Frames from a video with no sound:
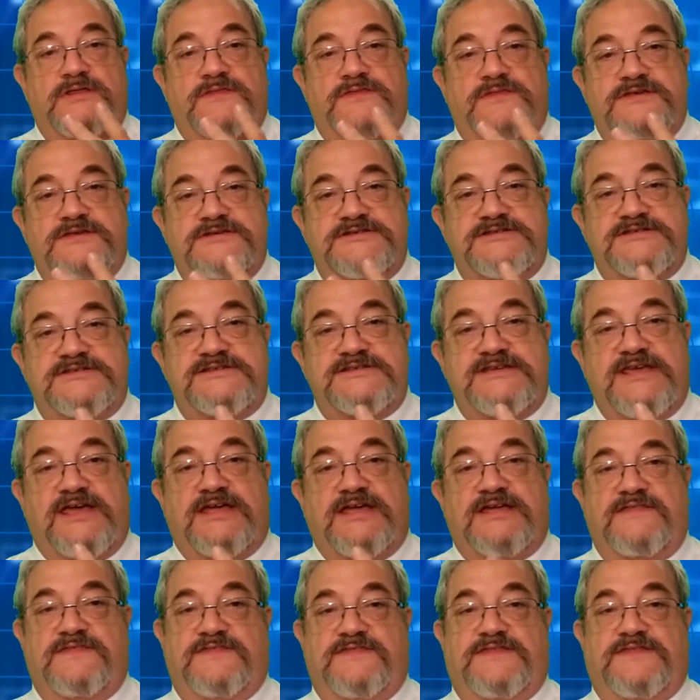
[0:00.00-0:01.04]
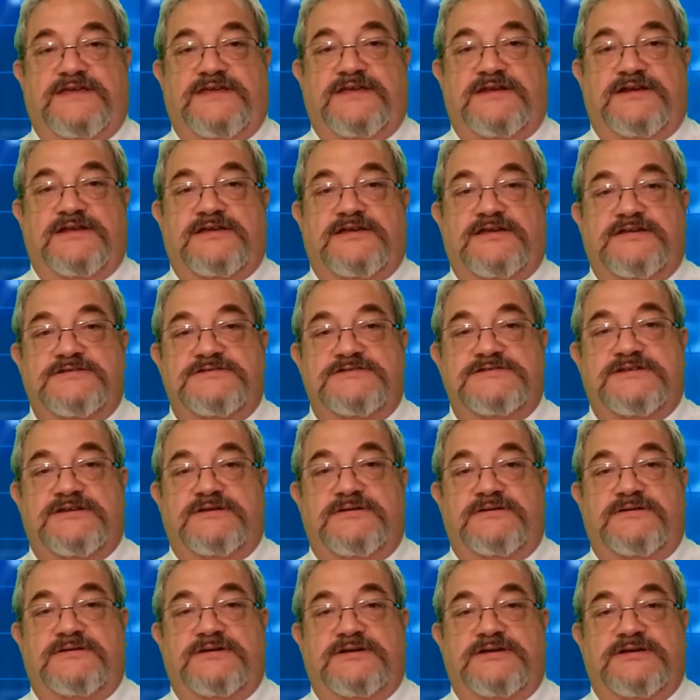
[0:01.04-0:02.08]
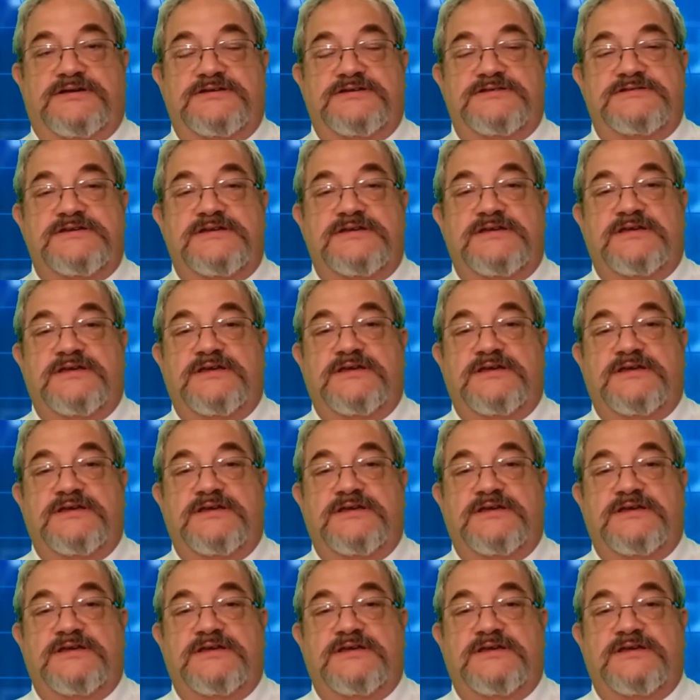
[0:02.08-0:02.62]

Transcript: The second thing to consider is